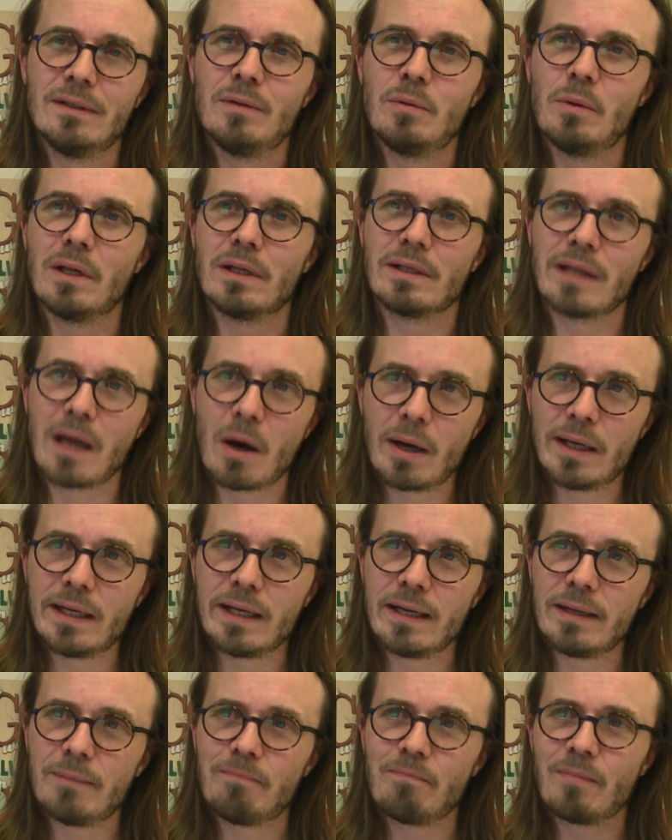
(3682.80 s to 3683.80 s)
Well, now I
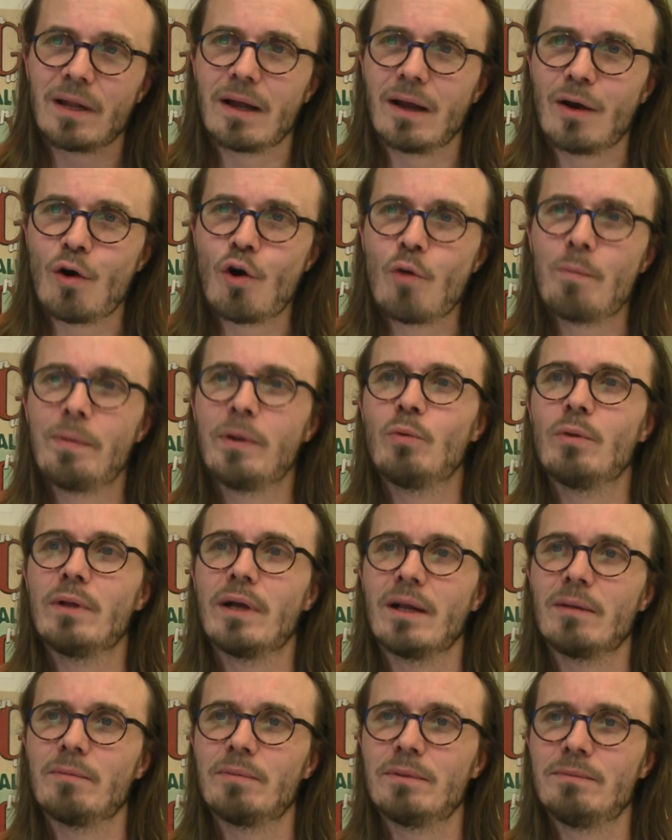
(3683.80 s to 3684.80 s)
did, and I hope it will
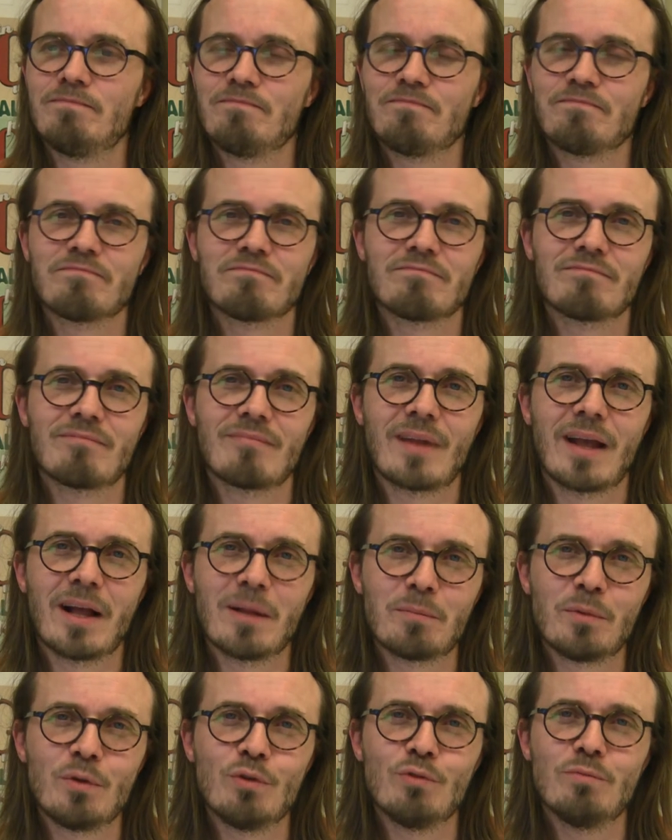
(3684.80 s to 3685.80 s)

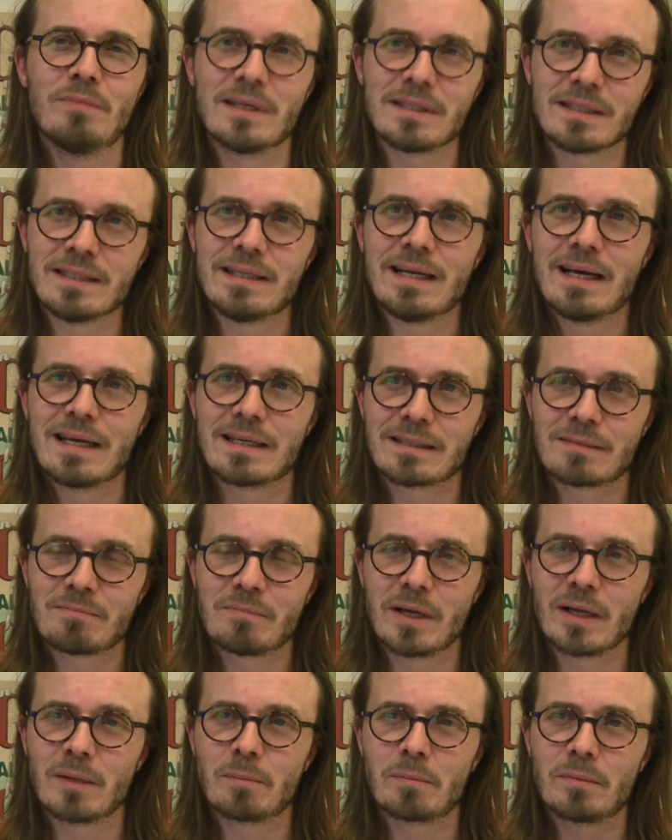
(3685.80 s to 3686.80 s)
help you as it has
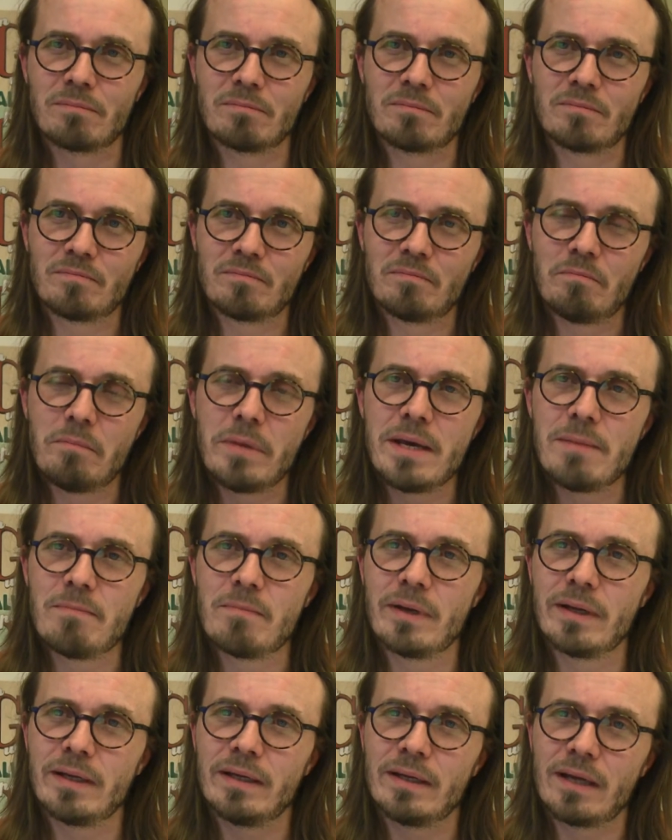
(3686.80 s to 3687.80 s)
helped me,
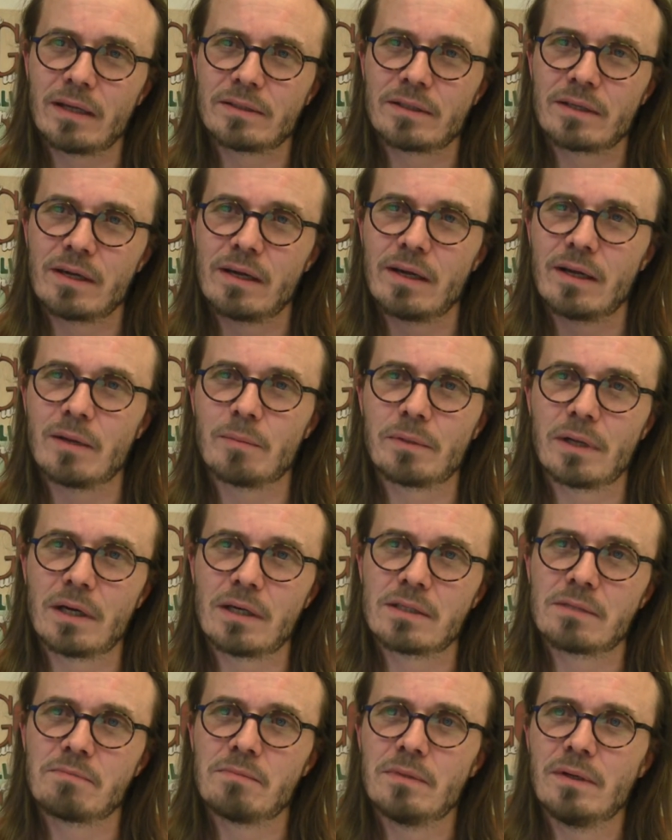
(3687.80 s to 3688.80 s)
and it has helped
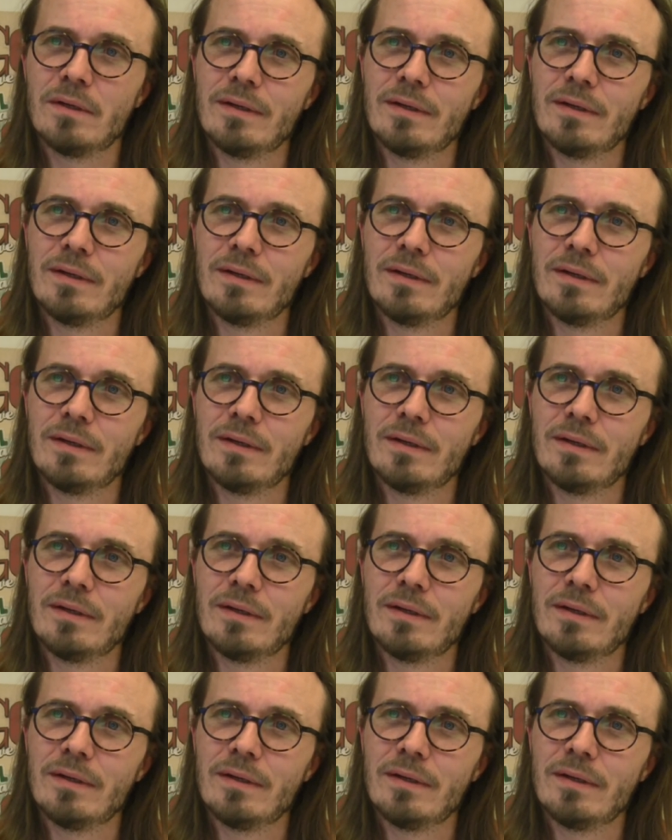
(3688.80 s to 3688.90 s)
us.